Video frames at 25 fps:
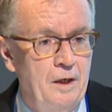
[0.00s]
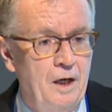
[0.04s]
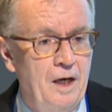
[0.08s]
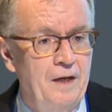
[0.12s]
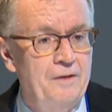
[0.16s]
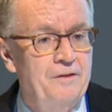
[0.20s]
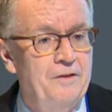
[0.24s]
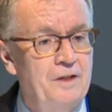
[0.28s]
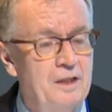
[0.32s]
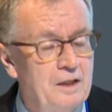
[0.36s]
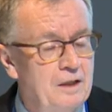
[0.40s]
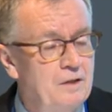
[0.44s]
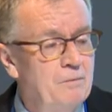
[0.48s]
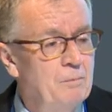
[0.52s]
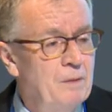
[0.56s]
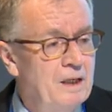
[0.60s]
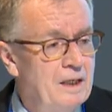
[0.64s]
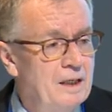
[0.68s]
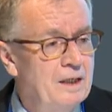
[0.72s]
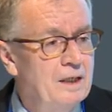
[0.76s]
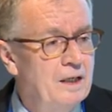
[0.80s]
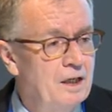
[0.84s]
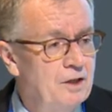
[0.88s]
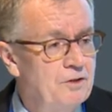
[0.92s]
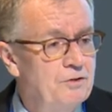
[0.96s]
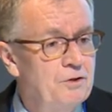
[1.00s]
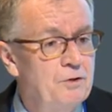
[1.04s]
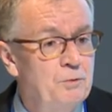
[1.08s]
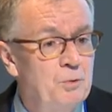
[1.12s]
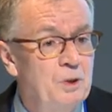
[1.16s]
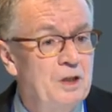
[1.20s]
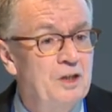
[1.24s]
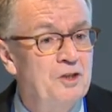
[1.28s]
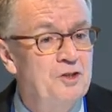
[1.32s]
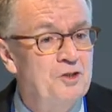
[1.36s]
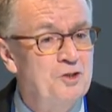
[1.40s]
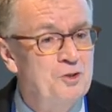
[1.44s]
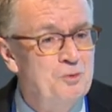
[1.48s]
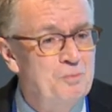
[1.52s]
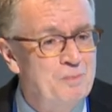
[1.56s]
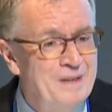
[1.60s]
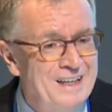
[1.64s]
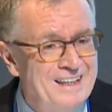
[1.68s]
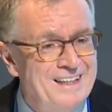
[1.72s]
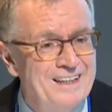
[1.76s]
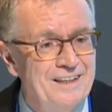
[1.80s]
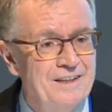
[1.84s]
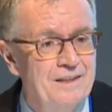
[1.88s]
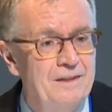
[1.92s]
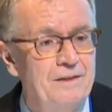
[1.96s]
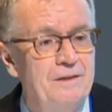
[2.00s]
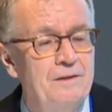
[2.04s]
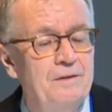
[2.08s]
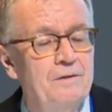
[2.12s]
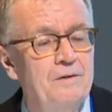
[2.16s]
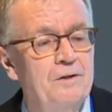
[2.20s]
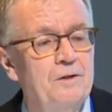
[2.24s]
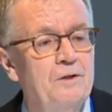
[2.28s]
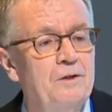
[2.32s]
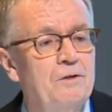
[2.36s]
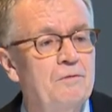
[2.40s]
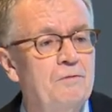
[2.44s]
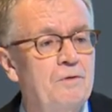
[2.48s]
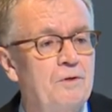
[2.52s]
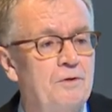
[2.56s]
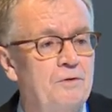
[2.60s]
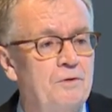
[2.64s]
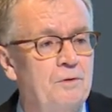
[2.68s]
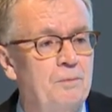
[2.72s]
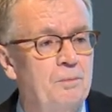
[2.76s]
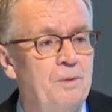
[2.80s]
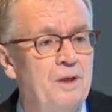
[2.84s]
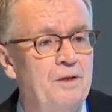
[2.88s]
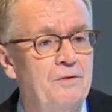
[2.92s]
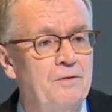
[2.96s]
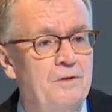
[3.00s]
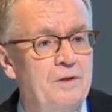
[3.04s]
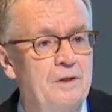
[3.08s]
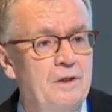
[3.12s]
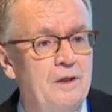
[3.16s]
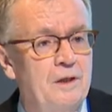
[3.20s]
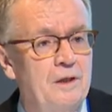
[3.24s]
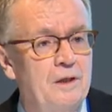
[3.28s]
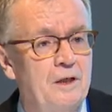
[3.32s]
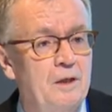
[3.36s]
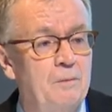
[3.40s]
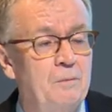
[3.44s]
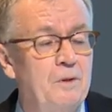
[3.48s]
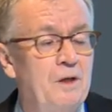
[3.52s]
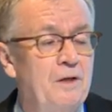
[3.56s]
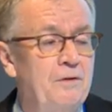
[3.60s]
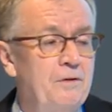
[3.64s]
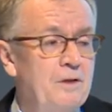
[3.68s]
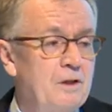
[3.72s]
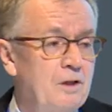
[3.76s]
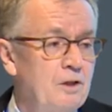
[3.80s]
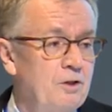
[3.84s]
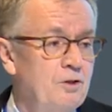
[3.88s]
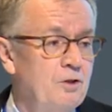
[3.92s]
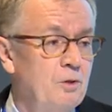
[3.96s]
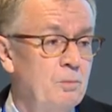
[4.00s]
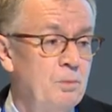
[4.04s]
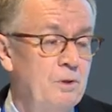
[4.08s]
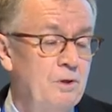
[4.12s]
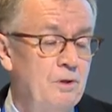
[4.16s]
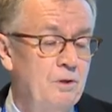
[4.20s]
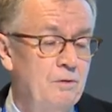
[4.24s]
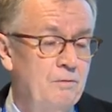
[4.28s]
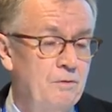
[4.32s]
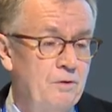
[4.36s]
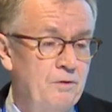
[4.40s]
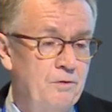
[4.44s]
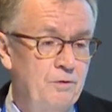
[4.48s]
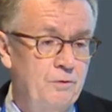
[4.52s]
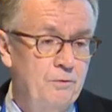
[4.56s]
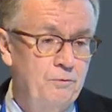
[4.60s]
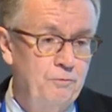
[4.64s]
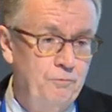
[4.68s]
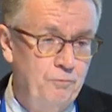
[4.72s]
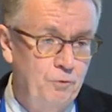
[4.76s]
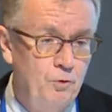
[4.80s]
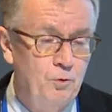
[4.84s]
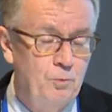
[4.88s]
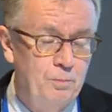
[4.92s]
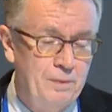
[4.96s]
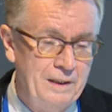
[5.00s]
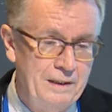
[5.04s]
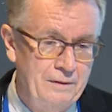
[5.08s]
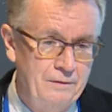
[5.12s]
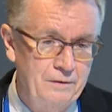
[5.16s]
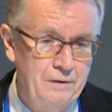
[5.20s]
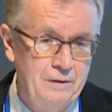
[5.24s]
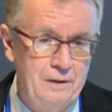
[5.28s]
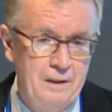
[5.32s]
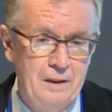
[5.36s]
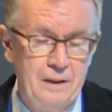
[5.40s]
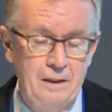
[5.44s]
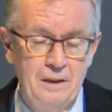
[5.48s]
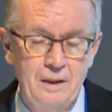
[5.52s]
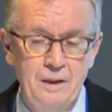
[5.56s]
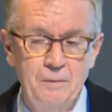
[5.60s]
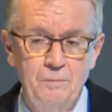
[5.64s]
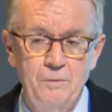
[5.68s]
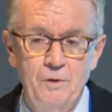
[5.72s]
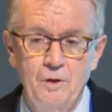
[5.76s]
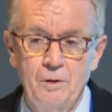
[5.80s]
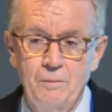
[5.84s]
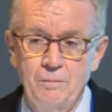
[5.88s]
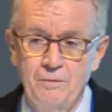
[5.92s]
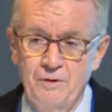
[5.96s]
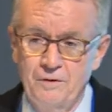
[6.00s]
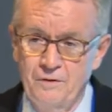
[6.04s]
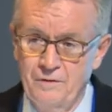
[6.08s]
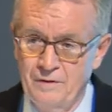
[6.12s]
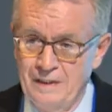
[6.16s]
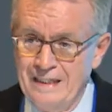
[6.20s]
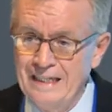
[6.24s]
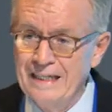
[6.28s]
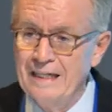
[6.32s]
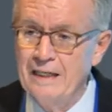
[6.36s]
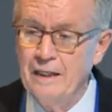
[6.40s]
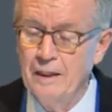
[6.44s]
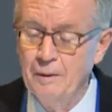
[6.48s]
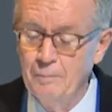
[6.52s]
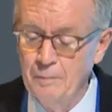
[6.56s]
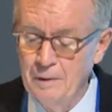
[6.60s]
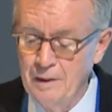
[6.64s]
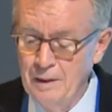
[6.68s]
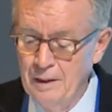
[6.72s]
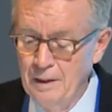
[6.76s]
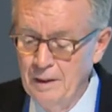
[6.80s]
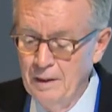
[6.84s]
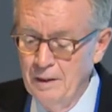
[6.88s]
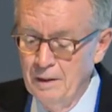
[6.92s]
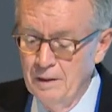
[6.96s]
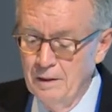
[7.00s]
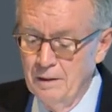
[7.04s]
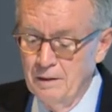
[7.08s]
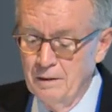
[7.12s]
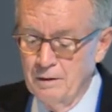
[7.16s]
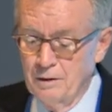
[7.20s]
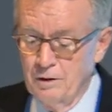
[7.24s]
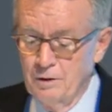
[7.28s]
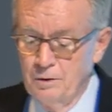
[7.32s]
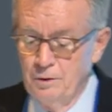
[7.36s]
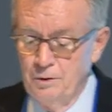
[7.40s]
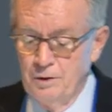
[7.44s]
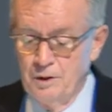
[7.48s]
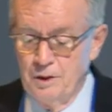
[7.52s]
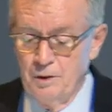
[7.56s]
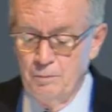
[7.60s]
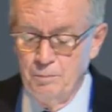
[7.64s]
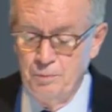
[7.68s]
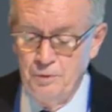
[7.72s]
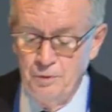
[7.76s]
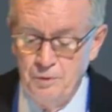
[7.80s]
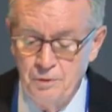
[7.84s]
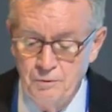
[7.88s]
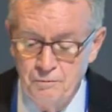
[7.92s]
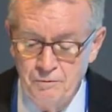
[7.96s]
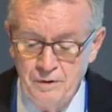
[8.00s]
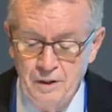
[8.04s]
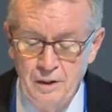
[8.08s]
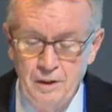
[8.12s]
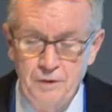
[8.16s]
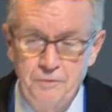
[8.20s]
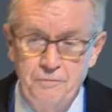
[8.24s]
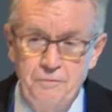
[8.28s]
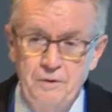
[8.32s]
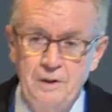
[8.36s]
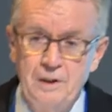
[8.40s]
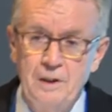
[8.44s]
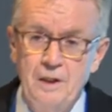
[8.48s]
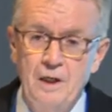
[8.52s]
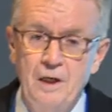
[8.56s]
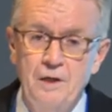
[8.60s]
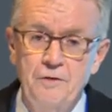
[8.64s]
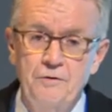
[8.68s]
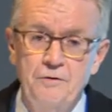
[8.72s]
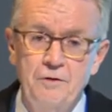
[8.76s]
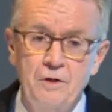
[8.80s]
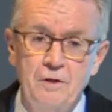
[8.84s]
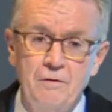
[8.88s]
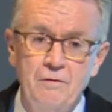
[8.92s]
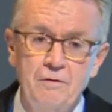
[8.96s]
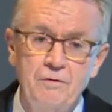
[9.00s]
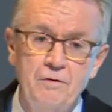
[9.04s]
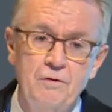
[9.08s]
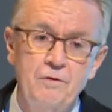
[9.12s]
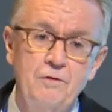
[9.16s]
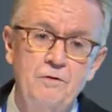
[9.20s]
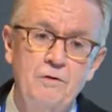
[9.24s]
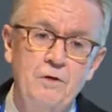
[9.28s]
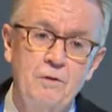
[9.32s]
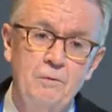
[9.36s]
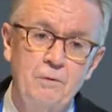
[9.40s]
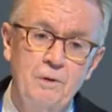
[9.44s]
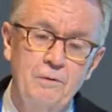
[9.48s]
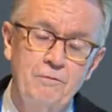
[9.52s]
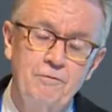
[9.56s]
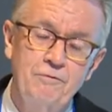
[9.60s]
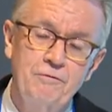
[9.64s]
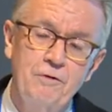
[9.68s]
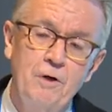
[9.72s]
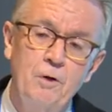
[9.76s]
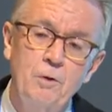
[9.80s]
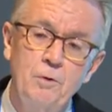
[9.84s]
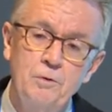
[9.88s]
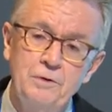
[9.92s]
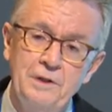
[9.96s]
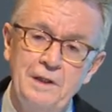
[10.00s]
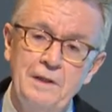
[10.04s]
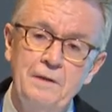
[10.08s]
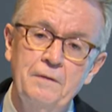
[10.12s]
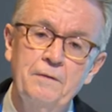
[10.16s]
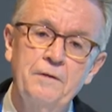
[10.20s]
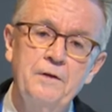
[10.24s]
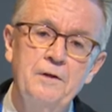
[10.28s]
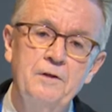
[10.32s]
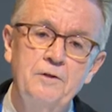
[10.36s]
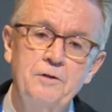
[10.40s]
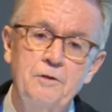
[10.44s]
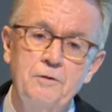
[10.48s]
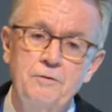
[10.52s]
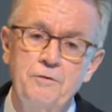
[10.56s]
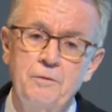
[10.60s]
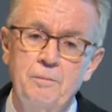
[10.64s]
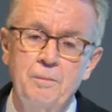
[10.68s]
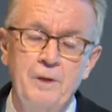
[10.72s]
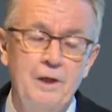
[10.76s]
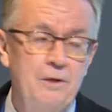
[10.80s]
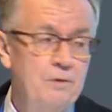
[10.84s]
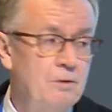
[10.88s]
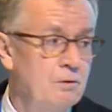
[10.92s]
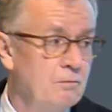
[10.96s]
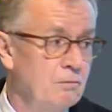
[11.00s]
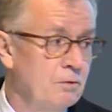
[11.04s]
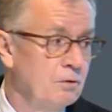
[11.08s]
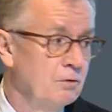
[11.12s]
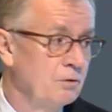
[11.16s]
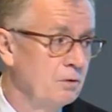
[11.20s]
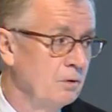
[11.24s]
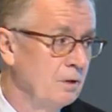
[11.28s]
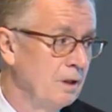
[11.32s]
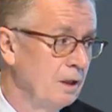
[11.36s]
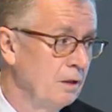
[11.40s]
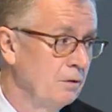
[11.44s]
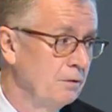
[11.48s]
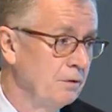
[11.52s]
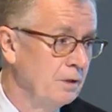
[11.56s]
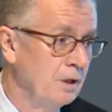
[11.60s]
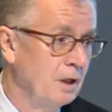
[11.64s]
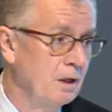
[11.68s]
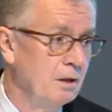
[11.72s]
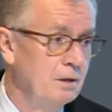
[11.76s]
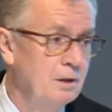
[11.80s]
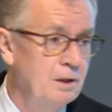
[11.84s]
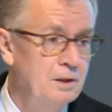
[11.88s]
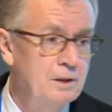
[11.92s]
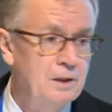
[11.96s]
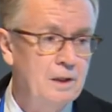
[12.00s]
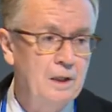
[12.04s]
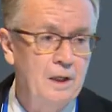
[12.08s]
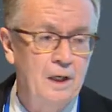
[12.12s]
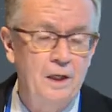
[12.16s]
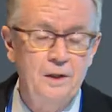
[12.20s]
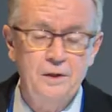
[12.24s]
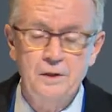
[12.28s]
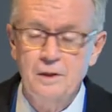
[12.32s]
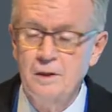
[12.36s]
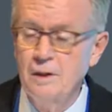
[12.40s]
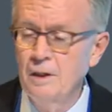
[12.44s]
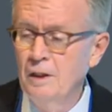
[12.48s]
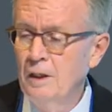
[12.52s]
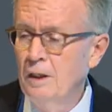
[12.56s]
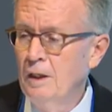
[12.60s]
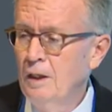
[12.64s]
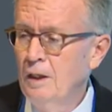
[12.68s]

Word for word: I think in many countries we can do better than universal basic income, and I think it should be universal full basic income, not just income, including imputed values for in-kind services, so we fold in the issues about universal healthcare and education.